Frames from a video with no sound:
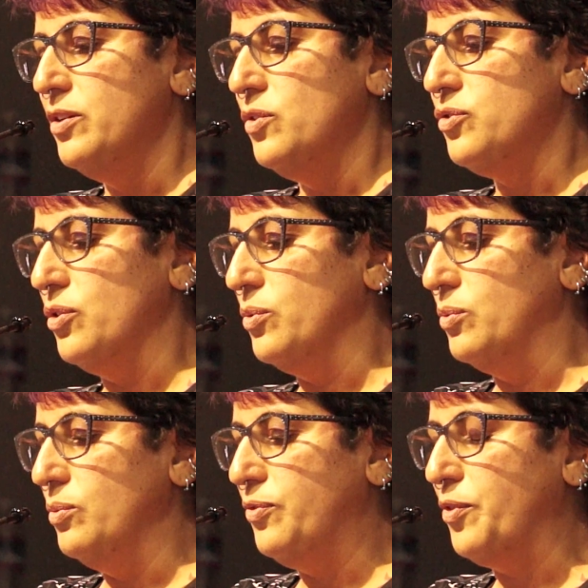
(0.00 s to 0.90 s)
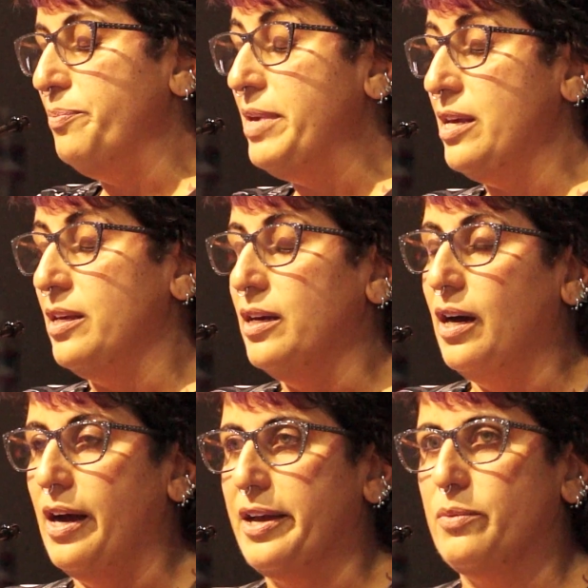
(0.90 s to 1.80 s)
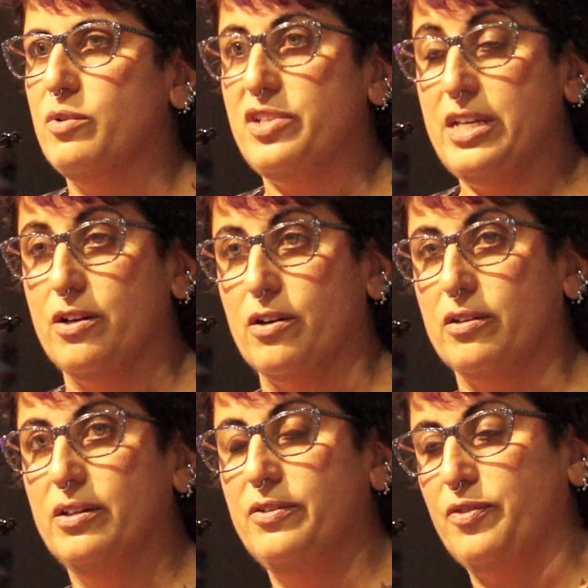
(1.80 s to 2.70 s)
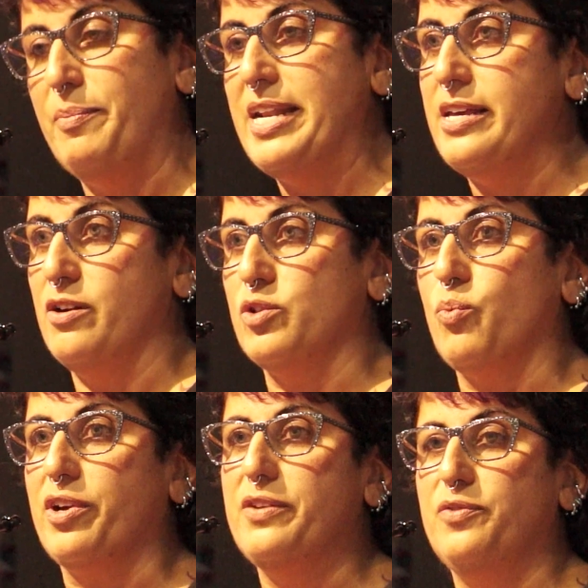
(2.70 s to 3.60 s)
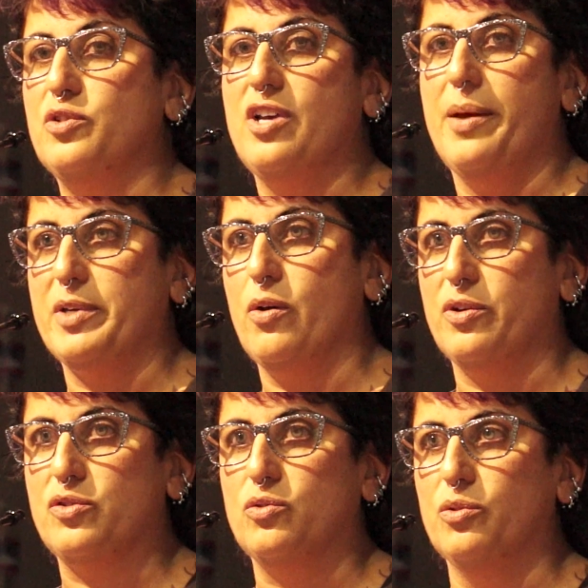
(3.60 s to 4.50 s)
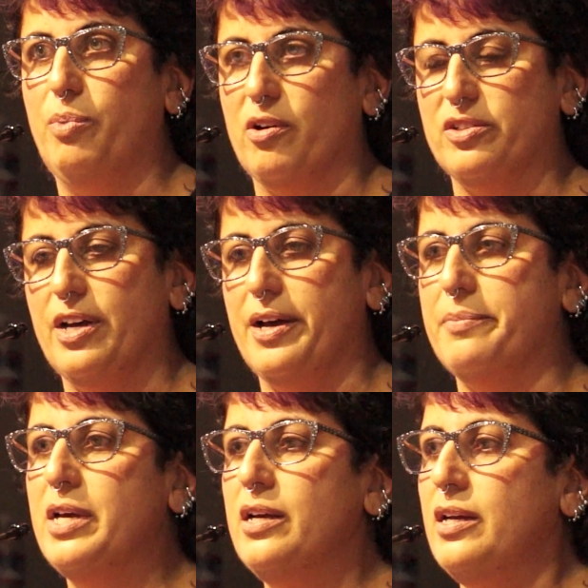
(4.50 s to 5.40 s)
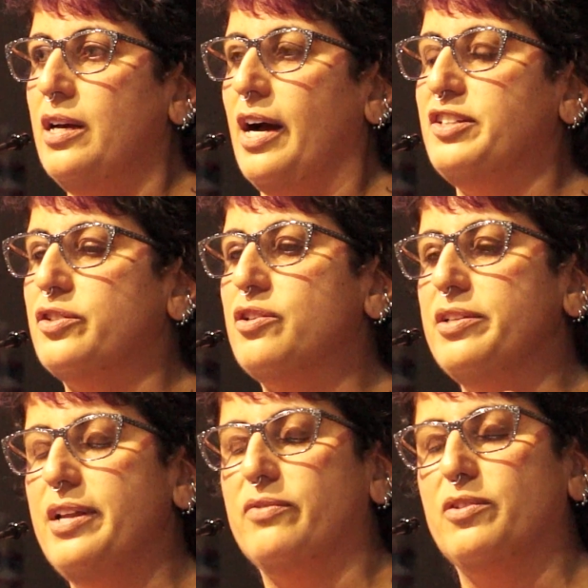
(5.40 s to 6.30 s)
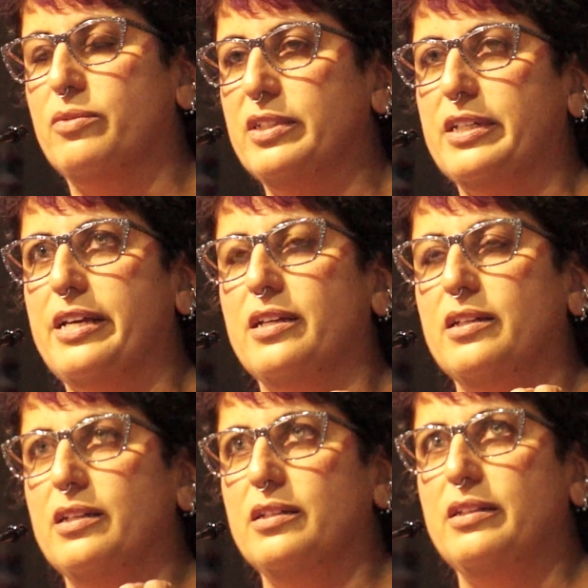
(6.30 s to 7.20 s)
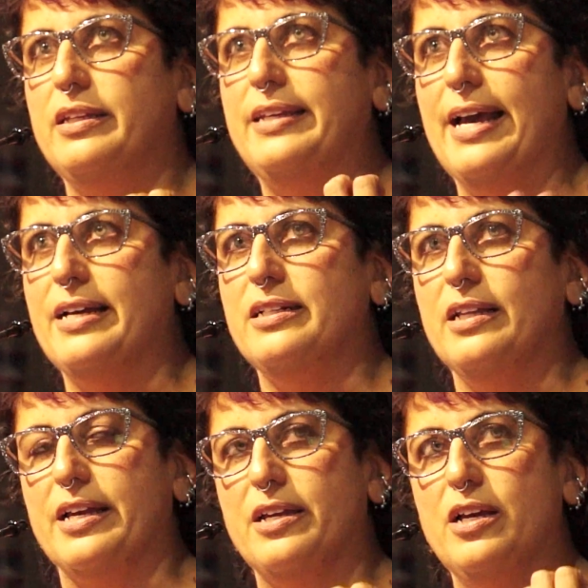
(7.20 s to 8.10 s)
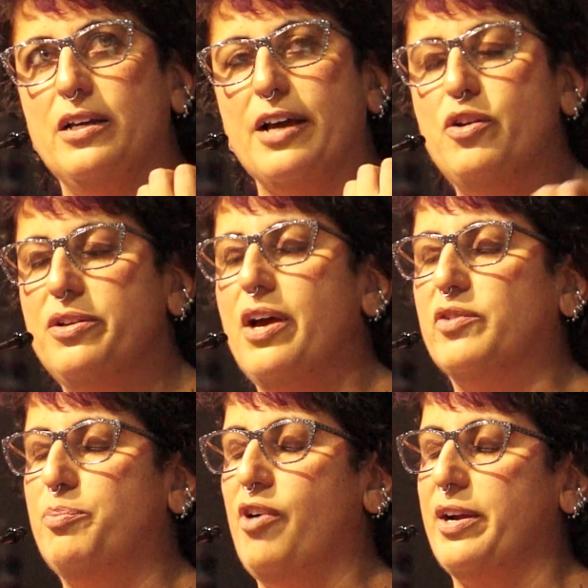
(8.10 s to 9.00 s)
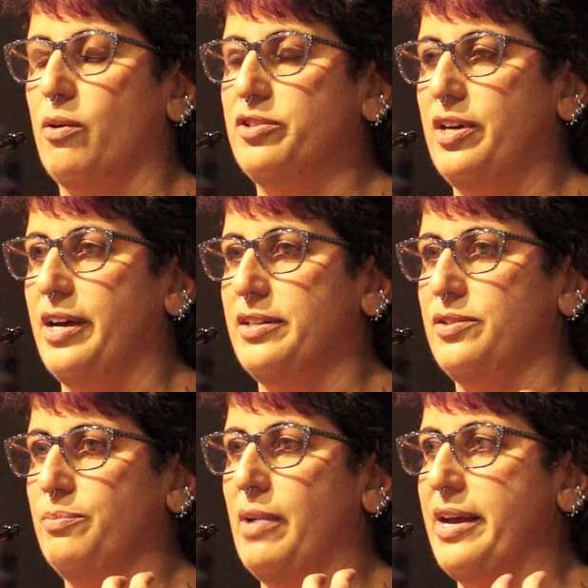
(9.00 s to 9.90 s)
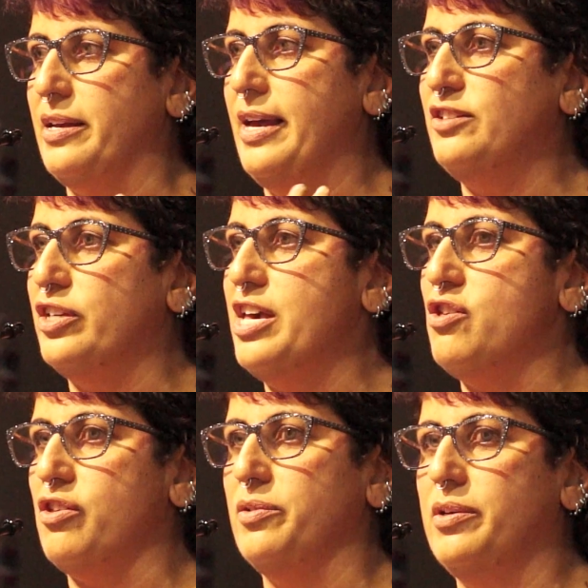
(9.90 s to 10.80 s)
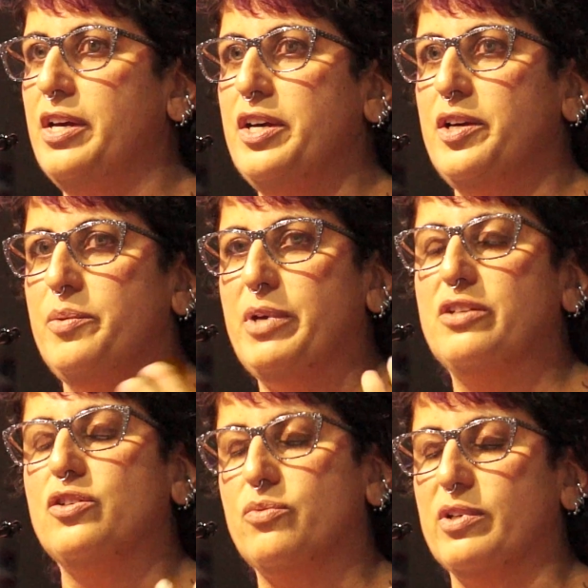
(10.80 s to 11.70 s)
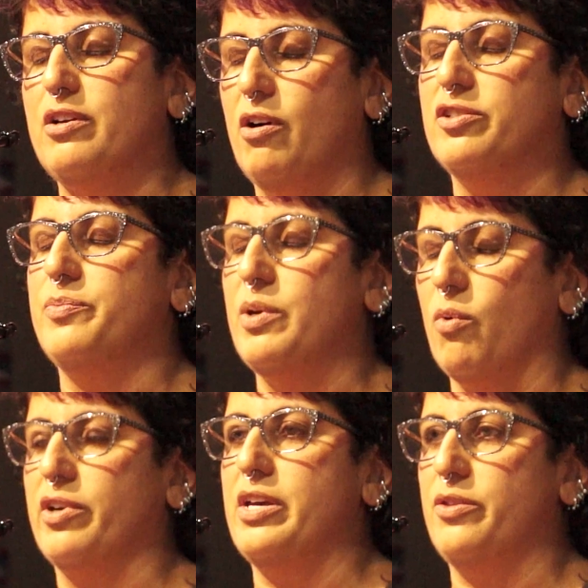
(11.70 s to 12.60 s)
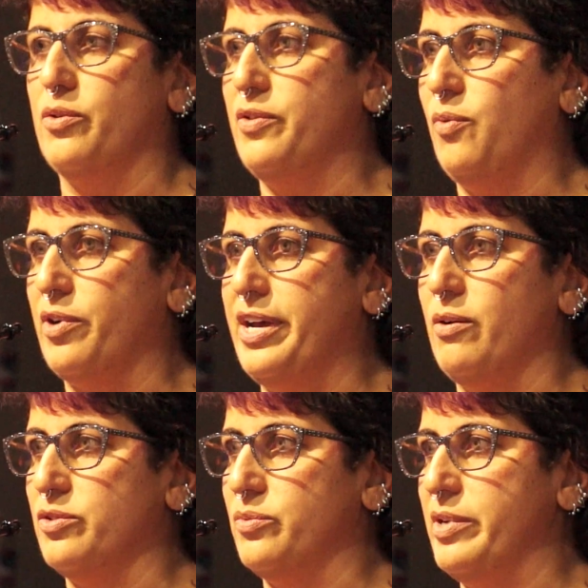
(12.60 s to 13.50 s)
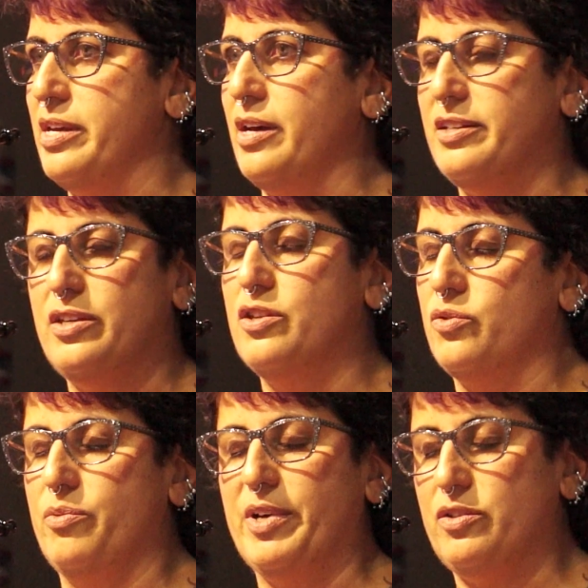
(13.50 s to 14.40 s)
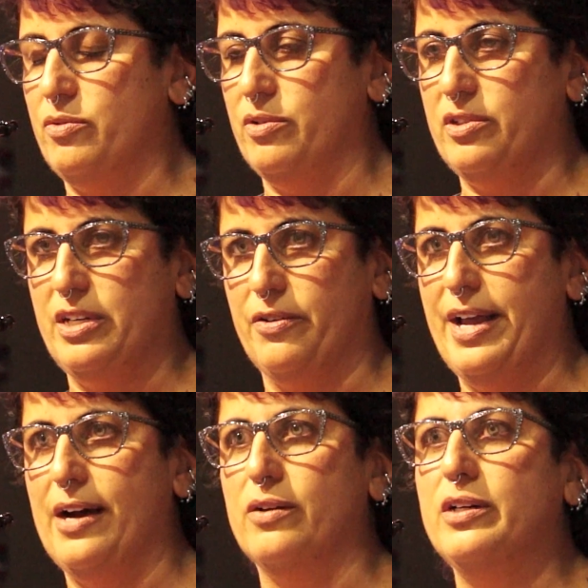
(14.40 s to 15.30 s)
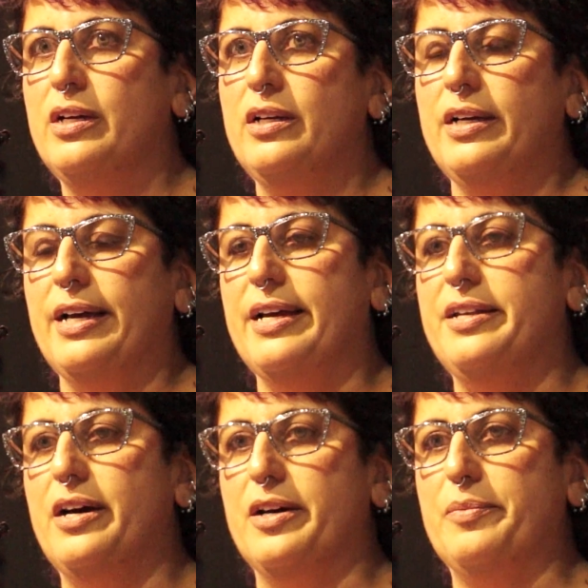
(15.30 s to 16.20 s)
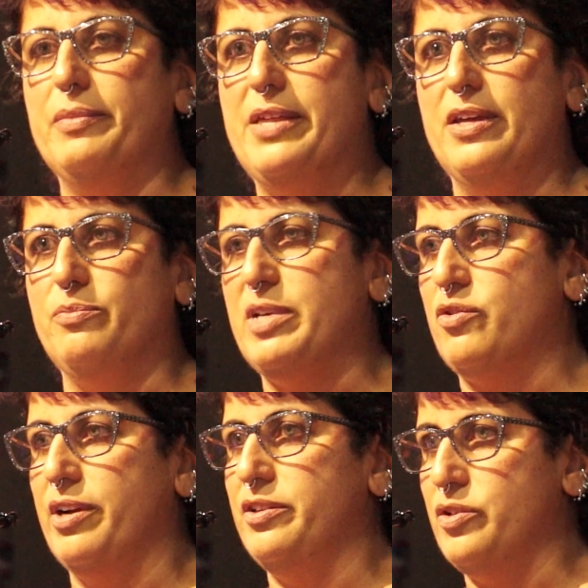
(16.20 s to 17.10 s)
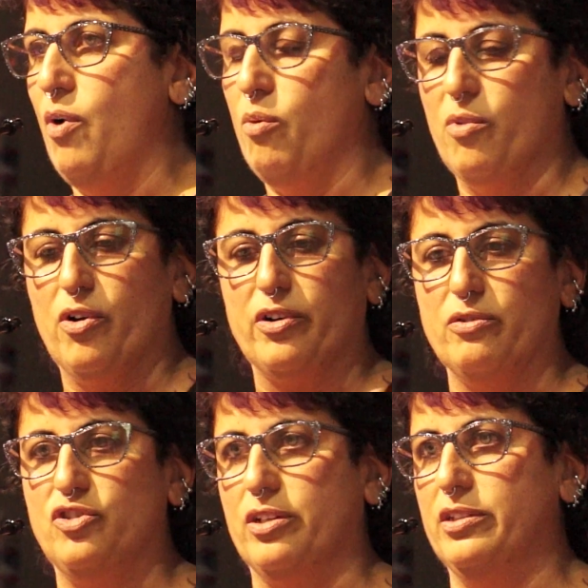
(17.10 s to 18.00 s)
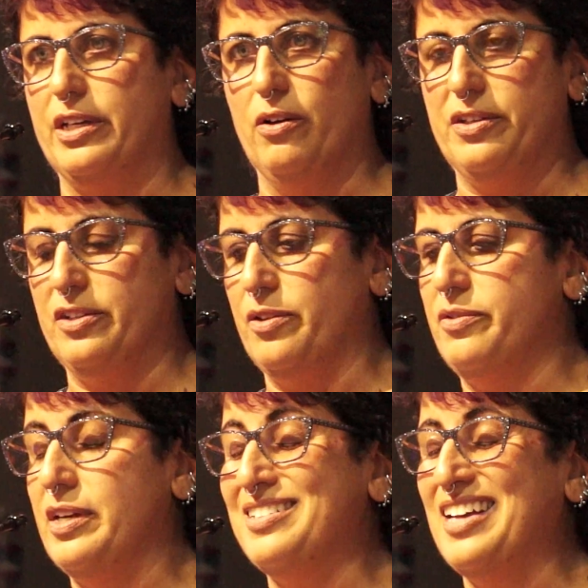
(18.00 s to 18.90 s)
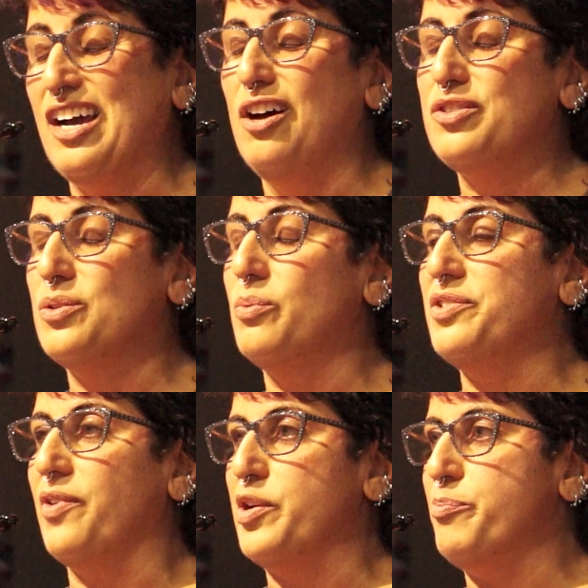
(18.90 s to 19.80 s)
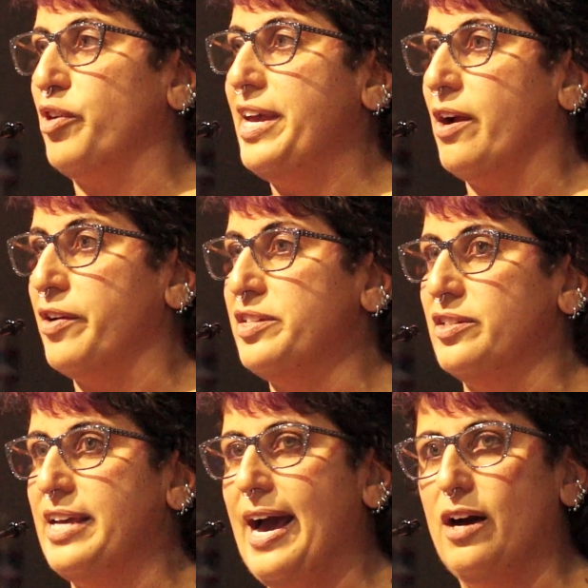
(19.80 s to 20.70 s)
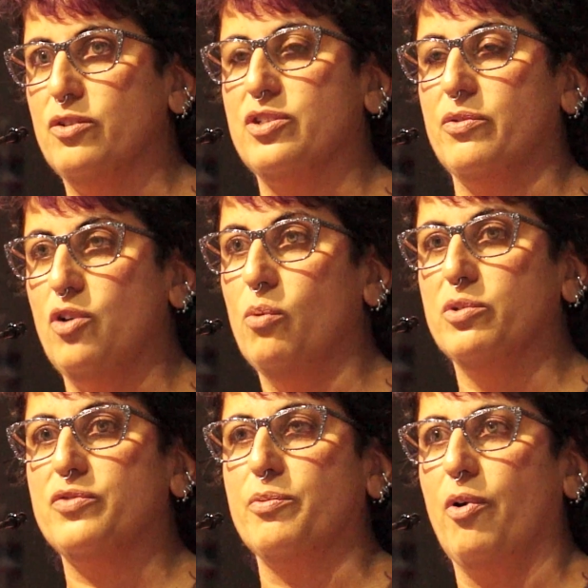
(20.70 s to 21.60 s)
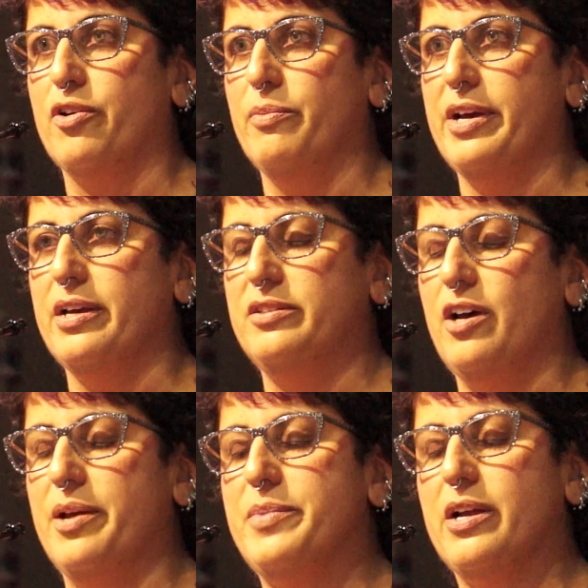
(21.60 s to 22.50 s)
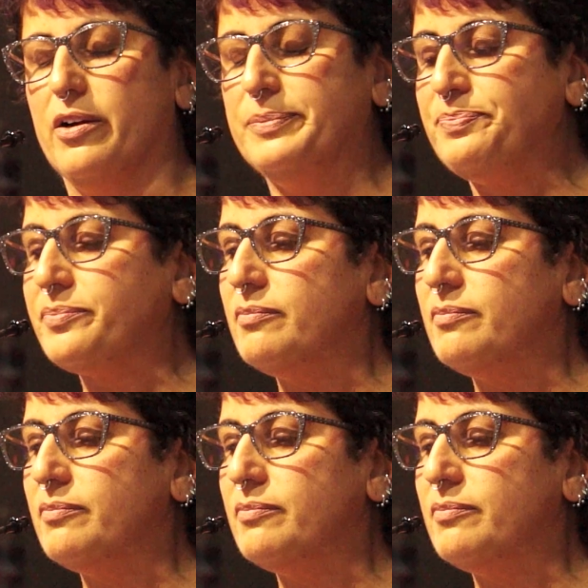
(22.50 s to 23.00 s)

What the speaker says: So for me, I was here for many years working full-time and going to school part-time. I just could never really I could never prioritize my education because it's really hard to be working 30, 40 hours a week. I see this with my students here now, and then be trying to do homework or juggling all these other things. I also was very precariously housed. I was homeless for part of my time here